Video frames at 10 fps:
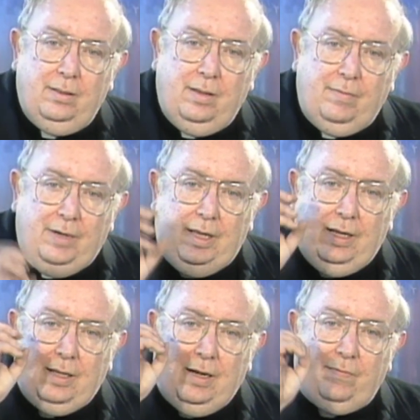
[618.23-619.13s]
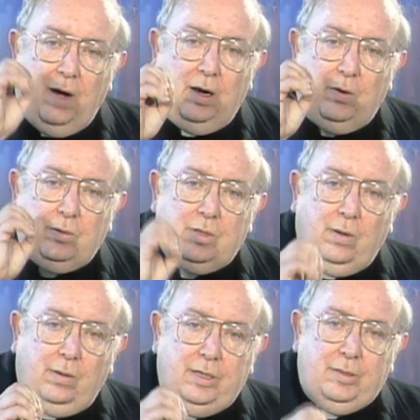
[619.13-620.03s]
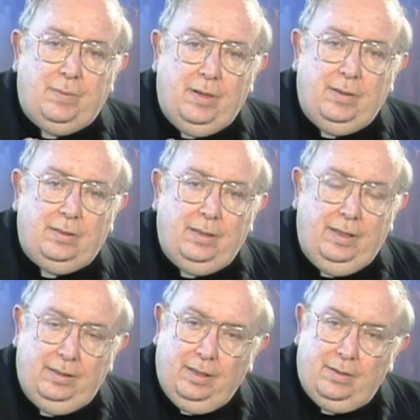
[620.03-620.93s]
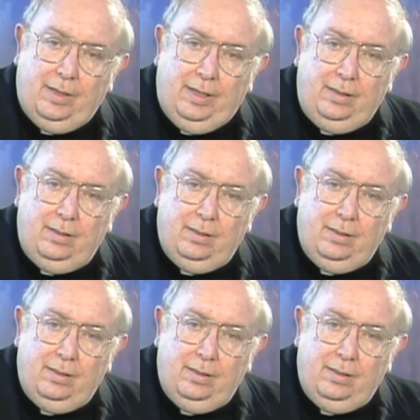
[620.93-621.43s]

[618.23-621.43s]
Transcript: Everything that follows the Holy Spirit in the Creed,